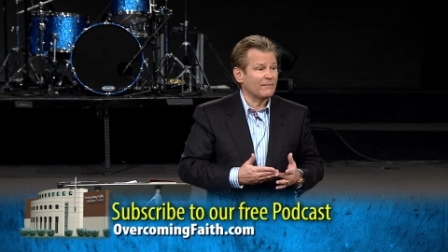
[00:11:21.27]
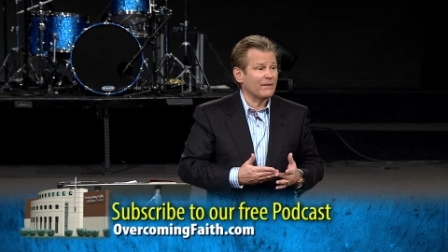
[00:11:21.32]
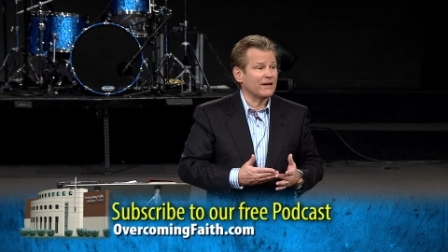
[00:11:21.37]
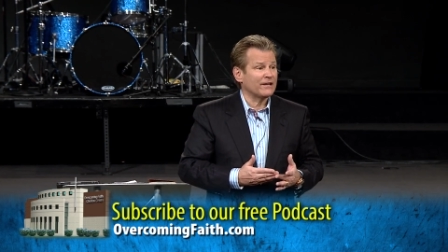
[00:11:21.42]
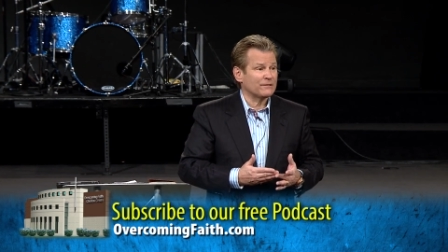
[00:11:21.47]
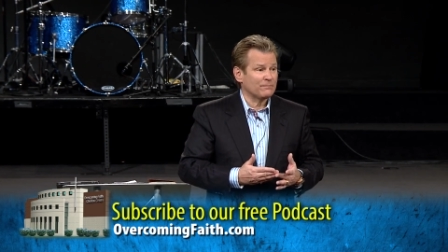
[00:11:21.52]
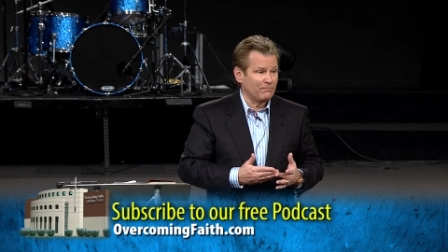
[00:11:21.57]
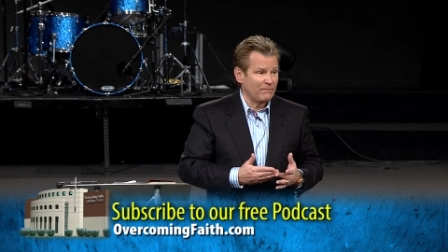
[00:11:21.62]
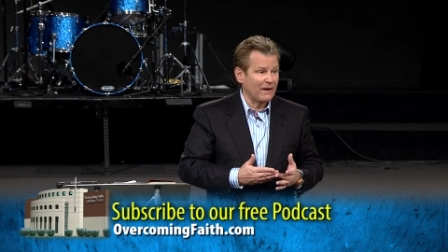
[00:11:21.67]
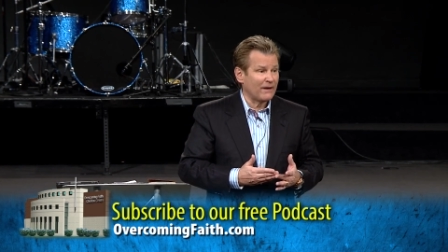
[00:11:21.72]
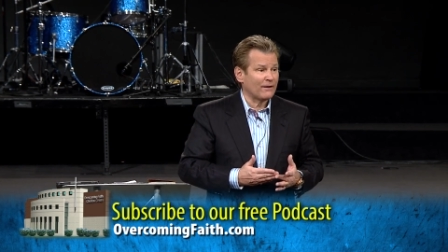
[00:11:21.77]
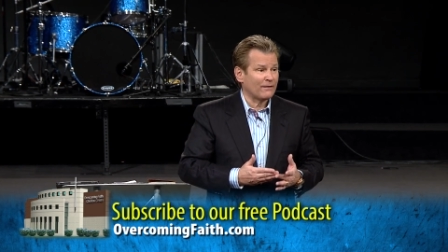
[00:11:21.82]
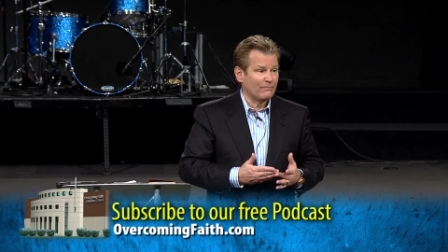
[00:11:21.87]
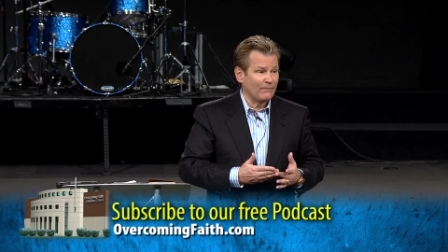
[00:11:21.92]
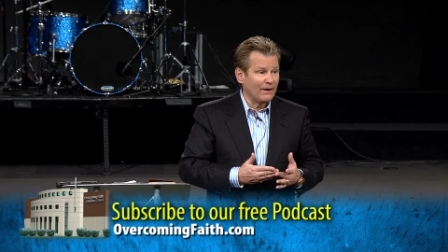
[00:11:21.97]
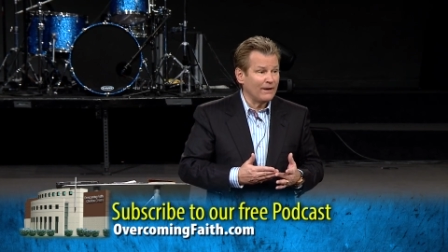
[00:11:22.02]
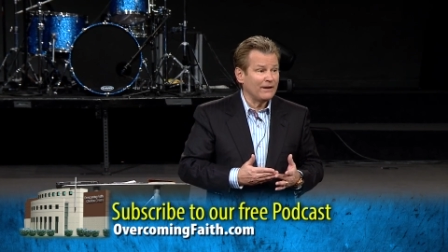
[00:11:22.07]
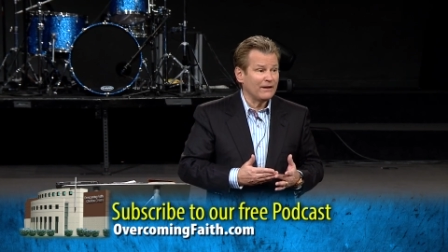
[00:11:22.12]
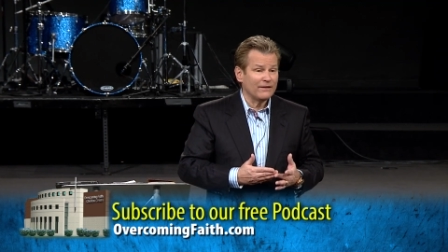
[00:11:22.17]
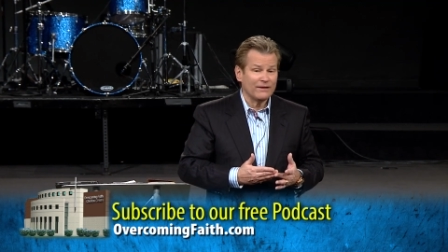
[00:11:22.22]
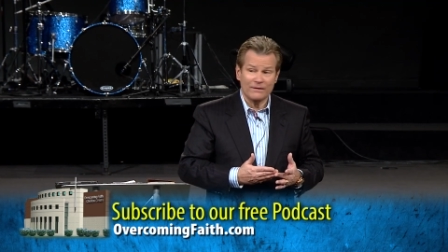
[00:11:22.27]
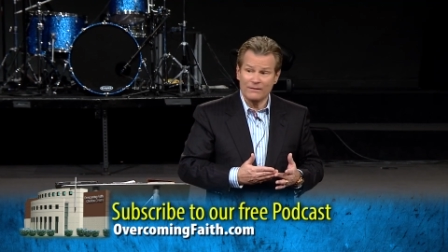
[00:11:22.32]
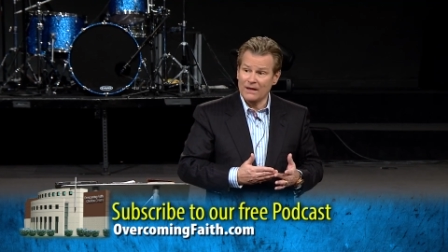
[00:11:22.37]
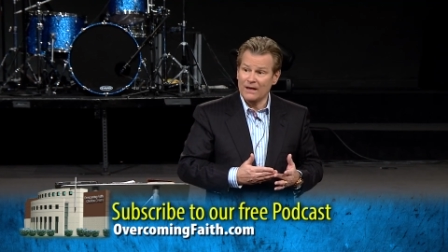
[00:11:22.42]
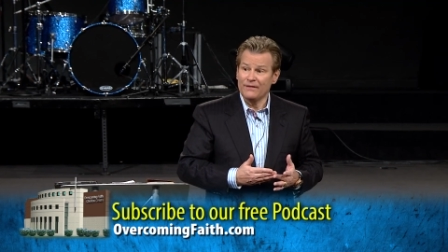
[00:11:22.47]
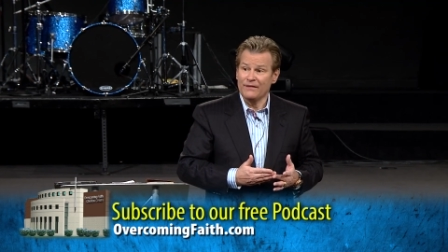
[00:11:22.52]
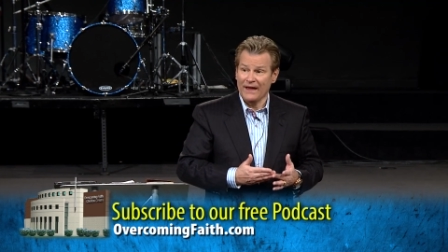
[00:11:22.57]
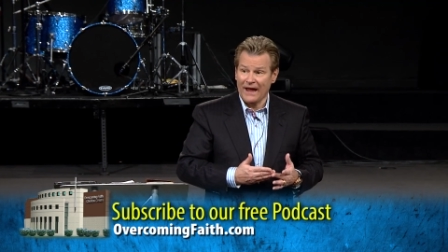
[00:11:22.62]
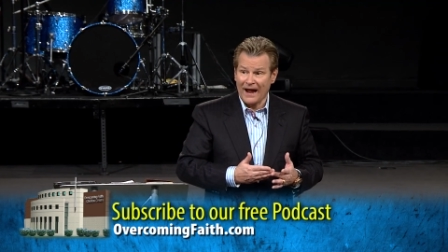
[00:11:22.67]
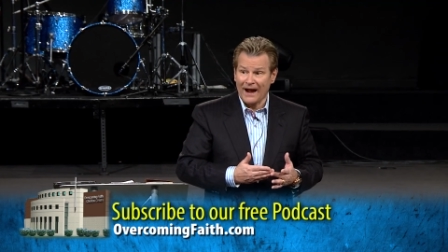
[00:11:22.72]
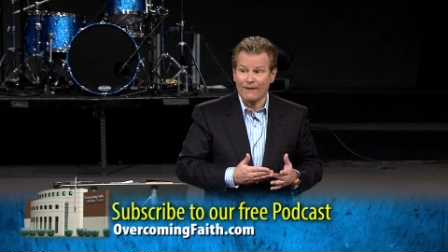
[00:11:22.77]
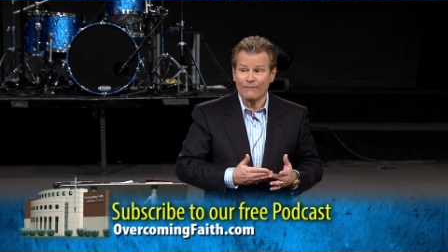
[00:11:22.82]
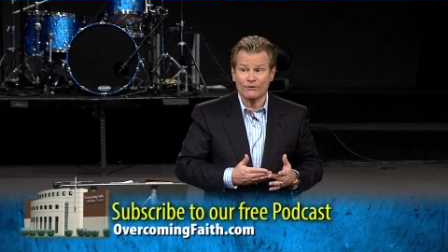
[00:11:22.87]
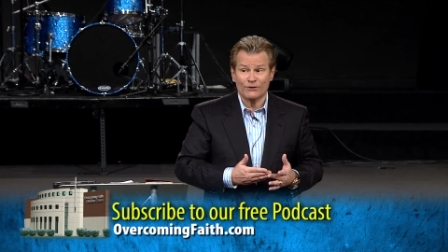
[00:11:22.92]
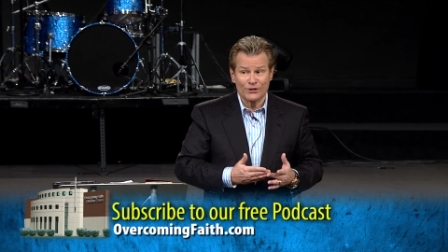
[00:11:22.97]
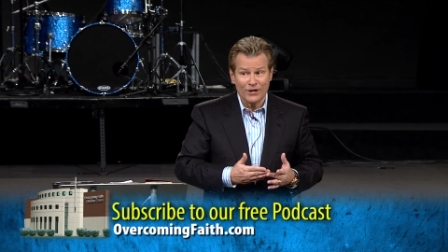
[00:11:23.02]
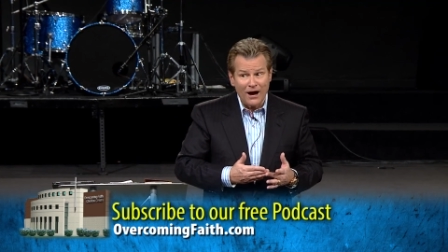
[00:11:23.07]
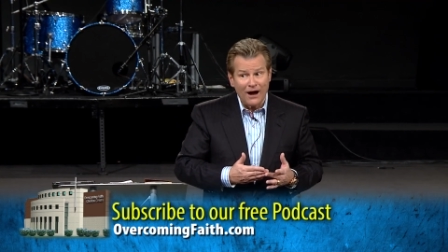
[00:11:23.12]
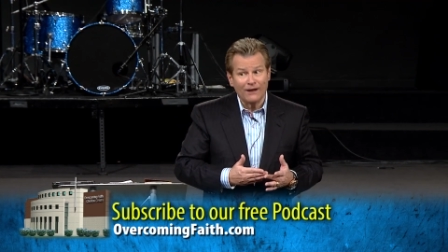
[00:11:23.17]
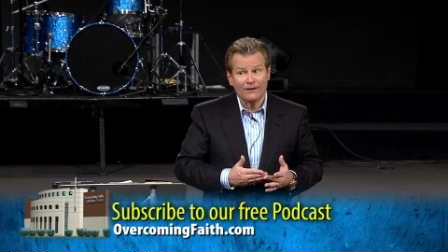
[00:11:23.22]
makes better money than the
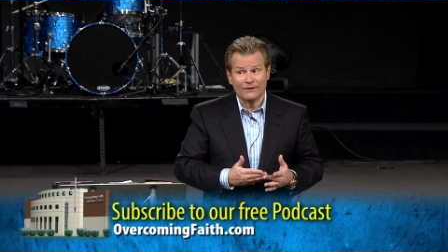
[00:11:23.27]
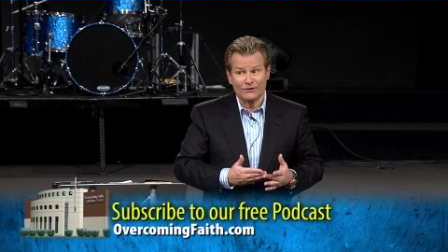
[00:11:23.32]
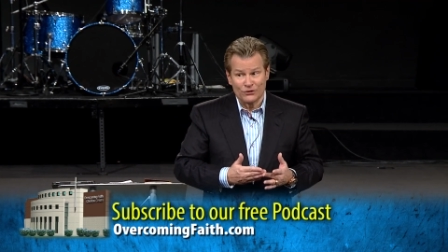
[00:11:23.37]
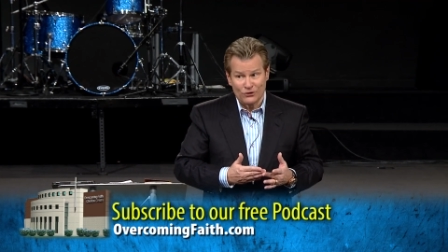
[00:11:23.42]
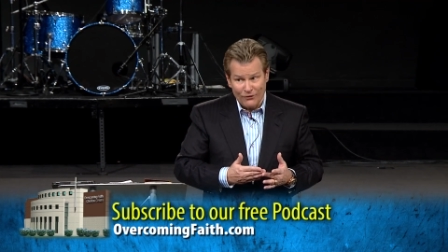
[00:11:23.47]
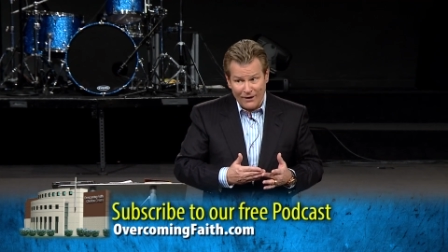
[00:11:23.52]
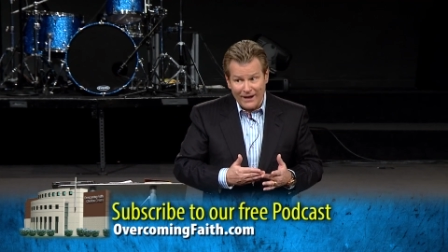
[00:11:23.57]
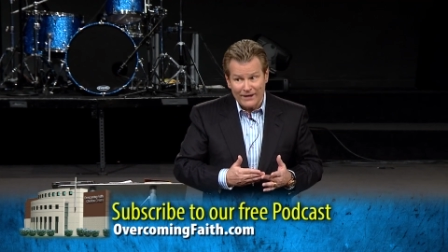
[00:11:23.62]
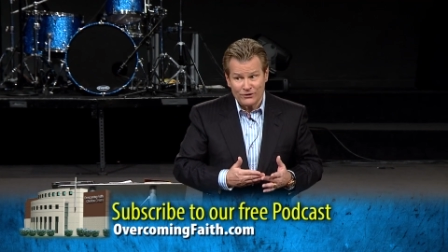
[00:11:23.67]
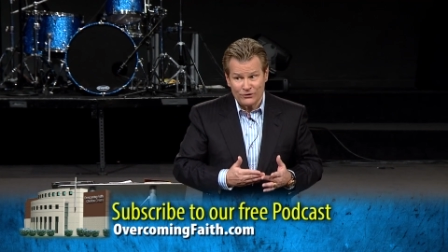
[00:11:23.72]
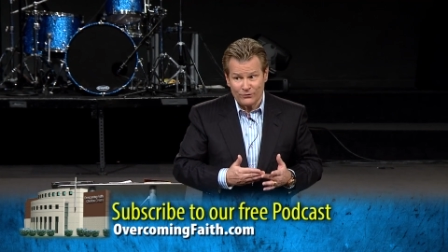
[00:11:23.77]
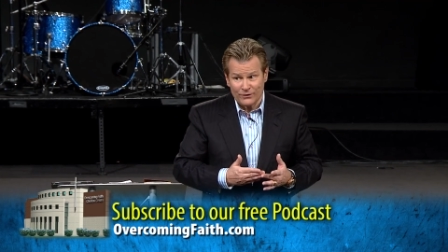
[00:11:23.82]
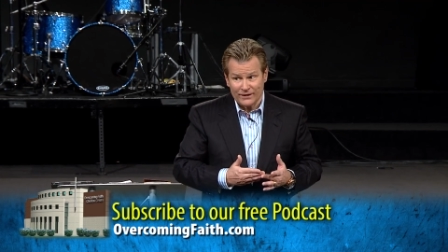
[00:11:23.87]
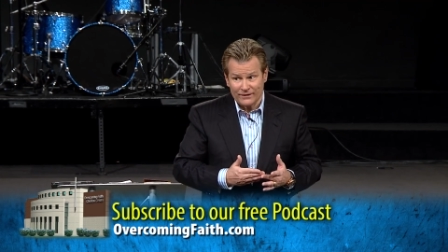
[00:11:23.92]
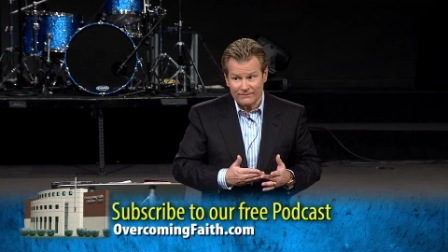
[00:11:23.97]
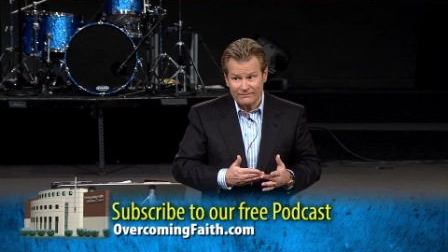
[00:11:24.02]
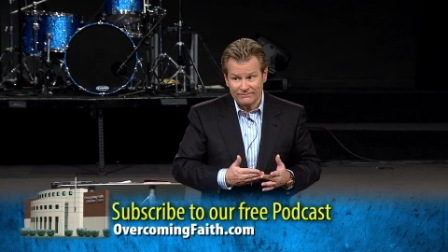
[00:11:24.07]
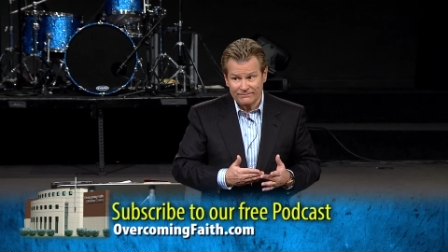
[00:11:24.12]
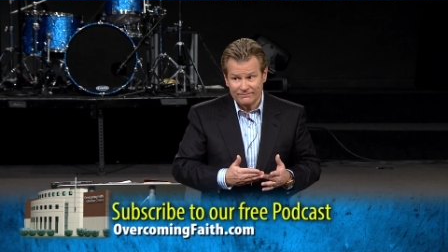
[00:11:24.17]
average college graduate.